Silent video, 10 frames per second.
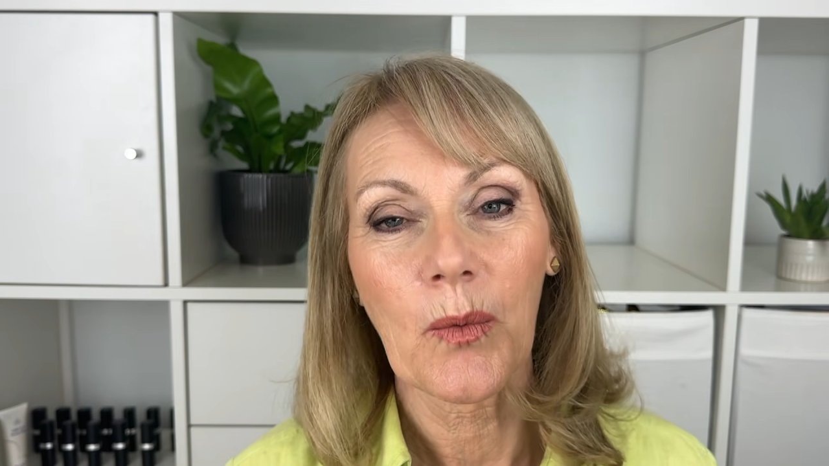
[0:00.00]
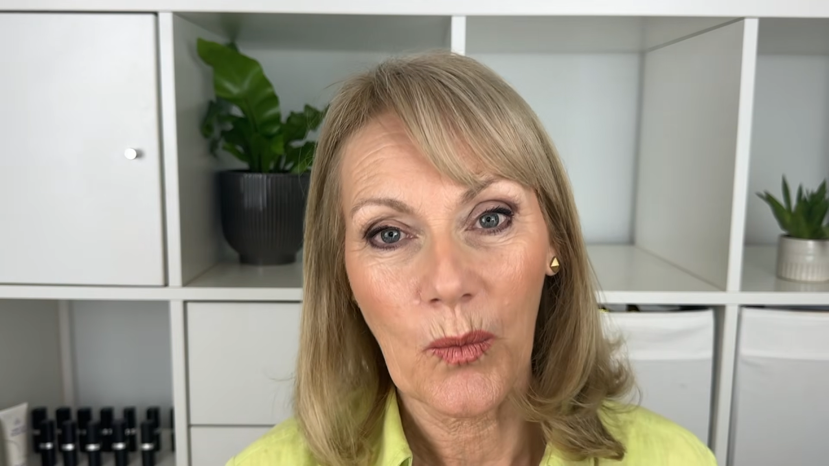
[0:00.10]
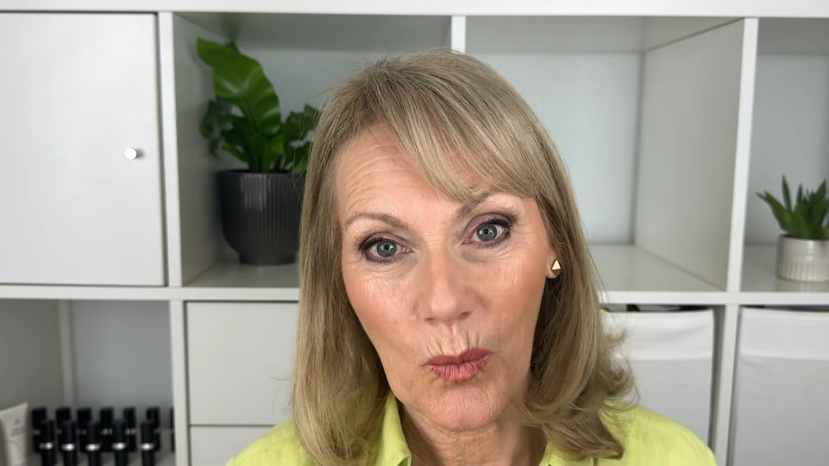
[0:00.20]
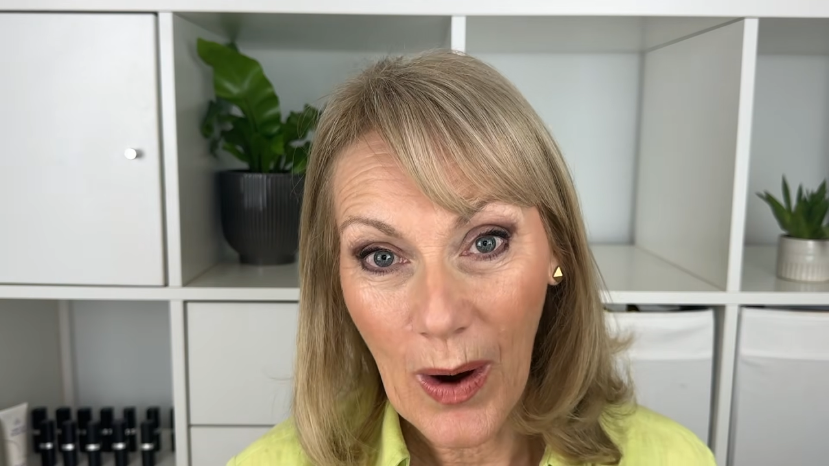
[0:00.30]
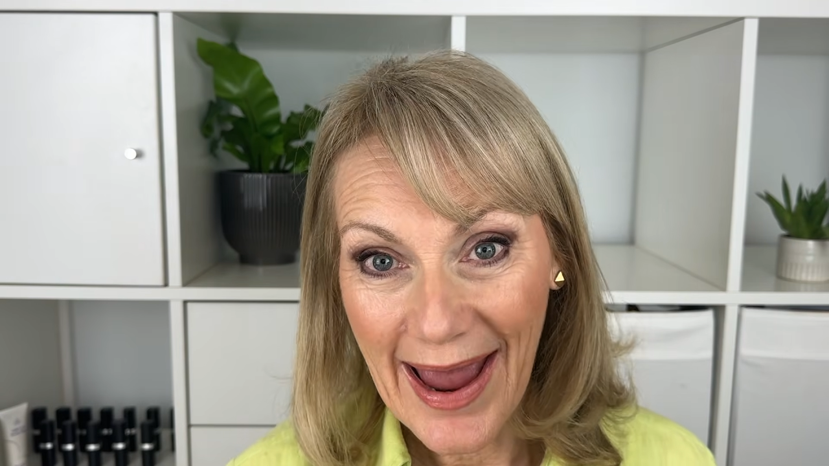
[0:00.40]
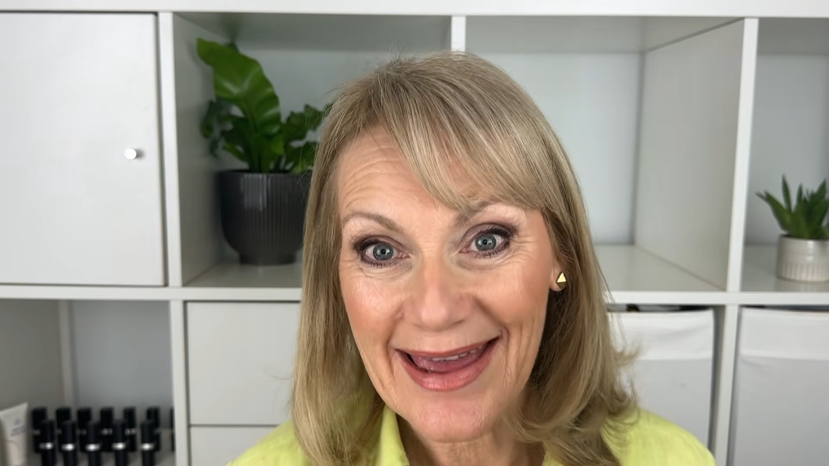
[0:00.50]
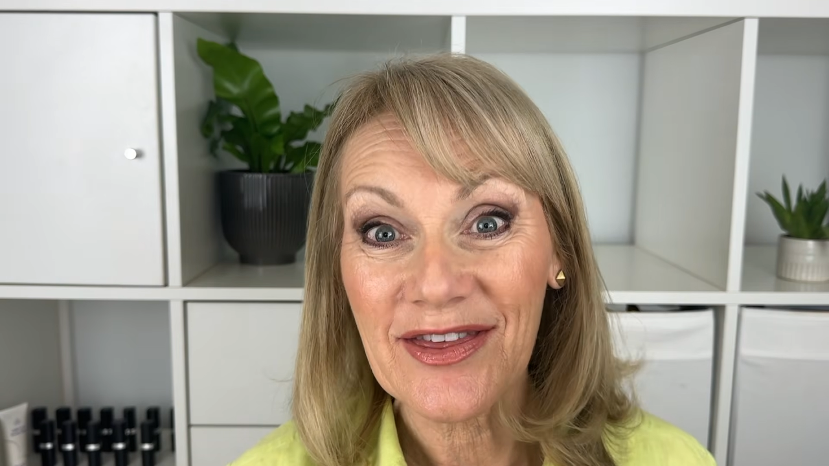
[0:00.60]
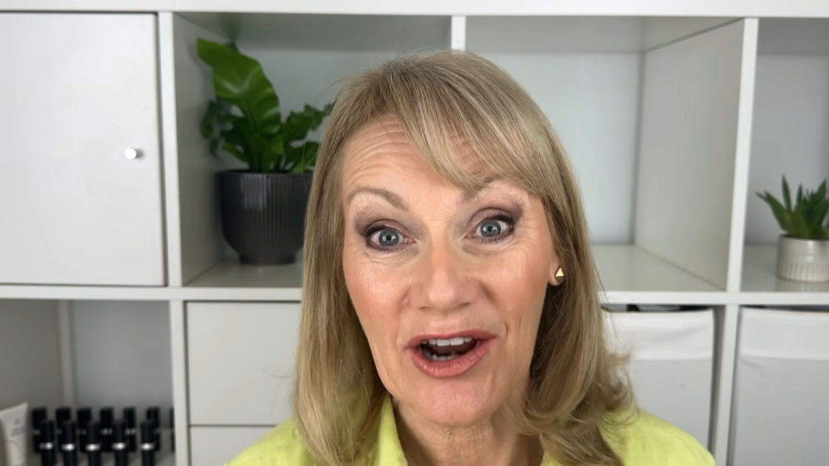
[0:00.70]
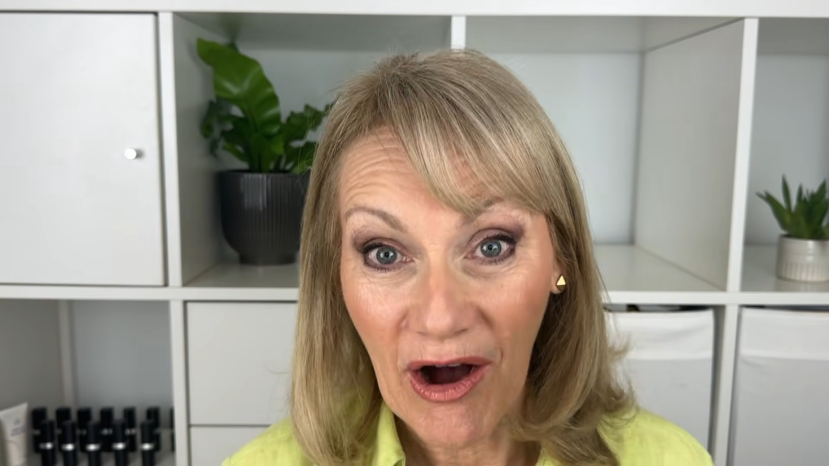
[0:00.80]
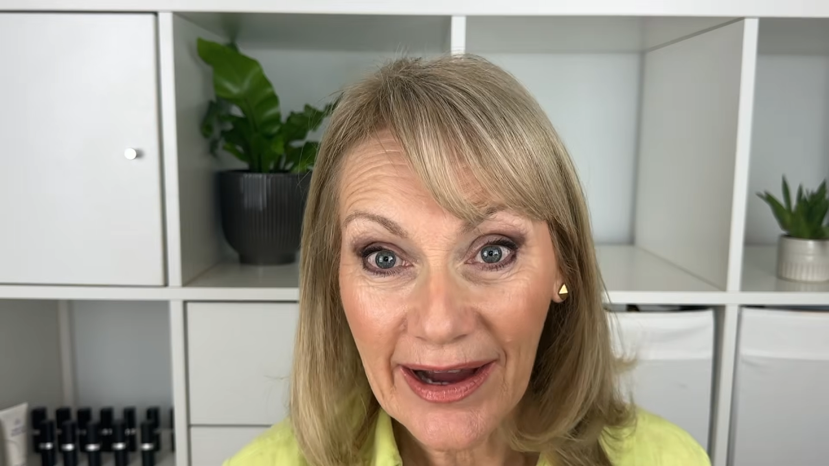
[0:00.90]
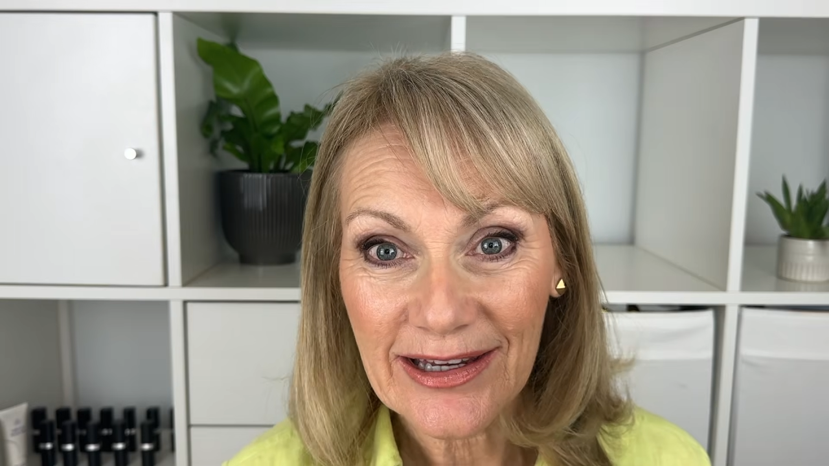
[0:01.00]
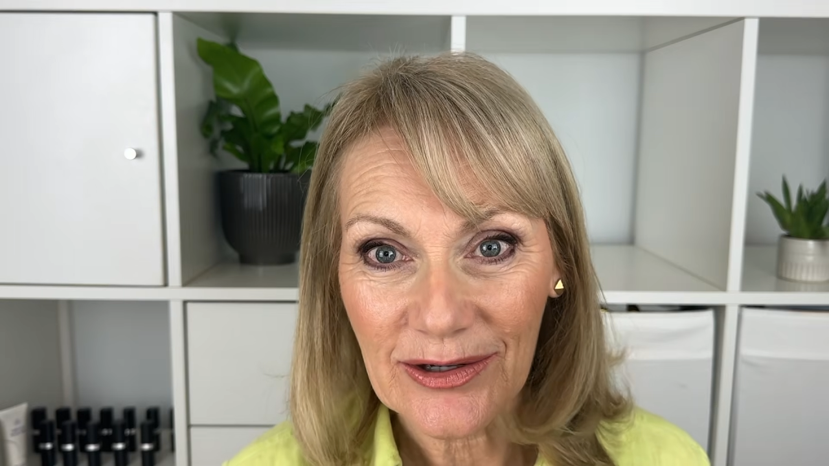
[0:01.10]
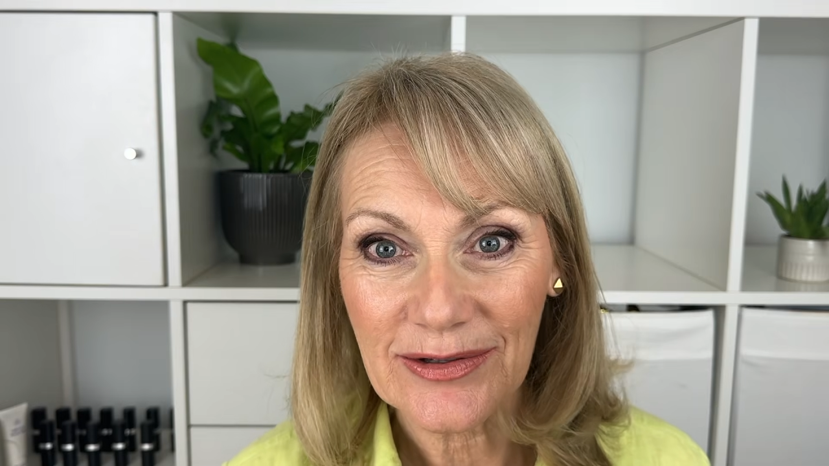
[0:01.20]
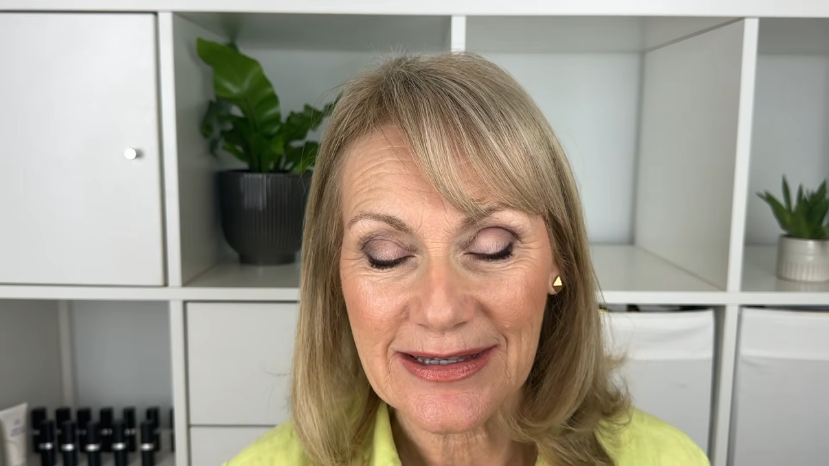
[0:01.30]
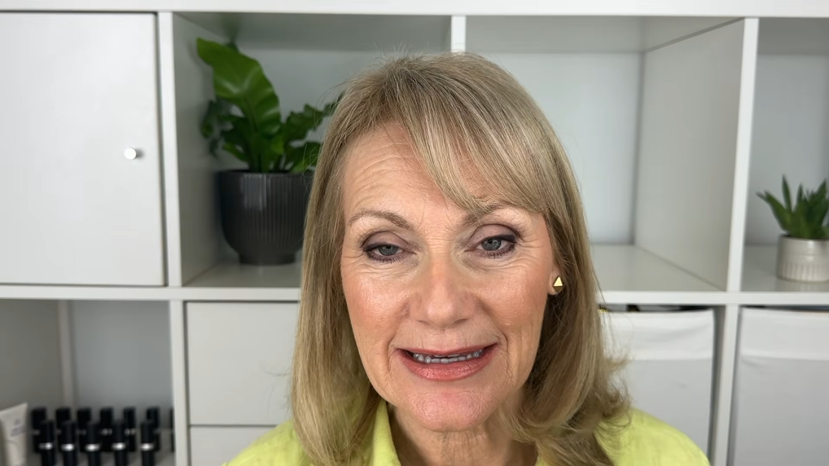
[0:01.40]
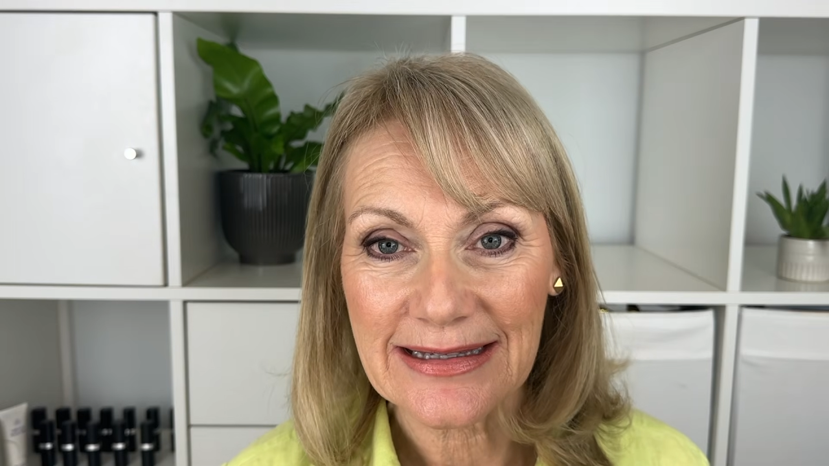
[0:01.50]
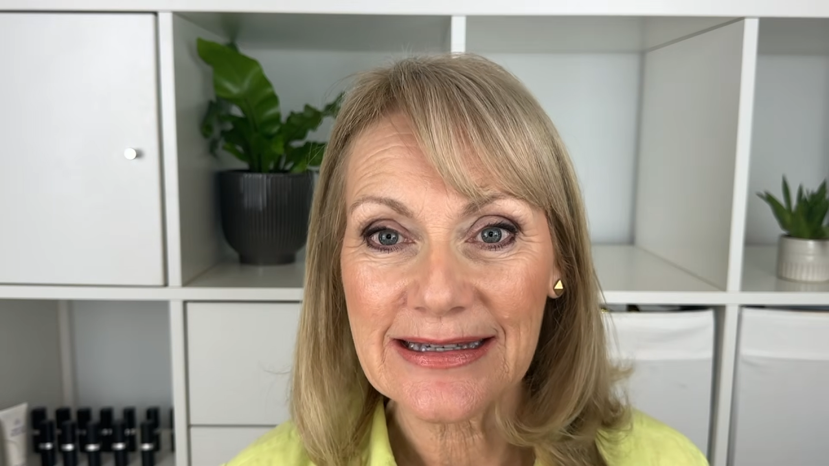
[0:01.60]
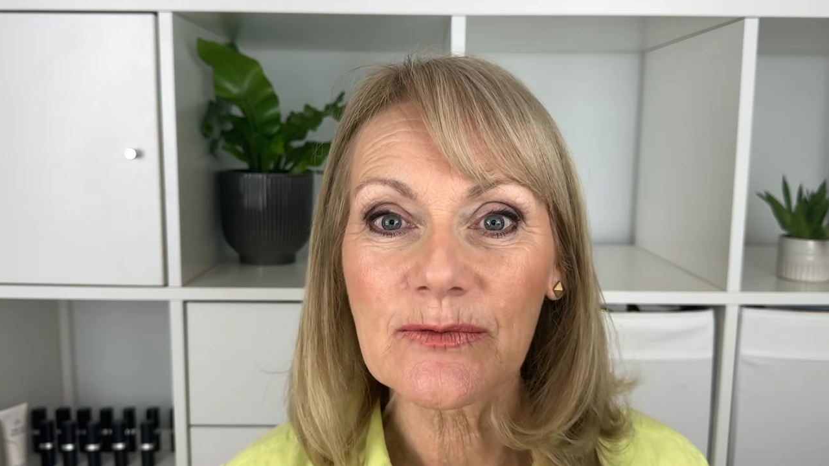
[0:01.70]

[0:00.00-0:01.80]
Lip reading: way that I use this is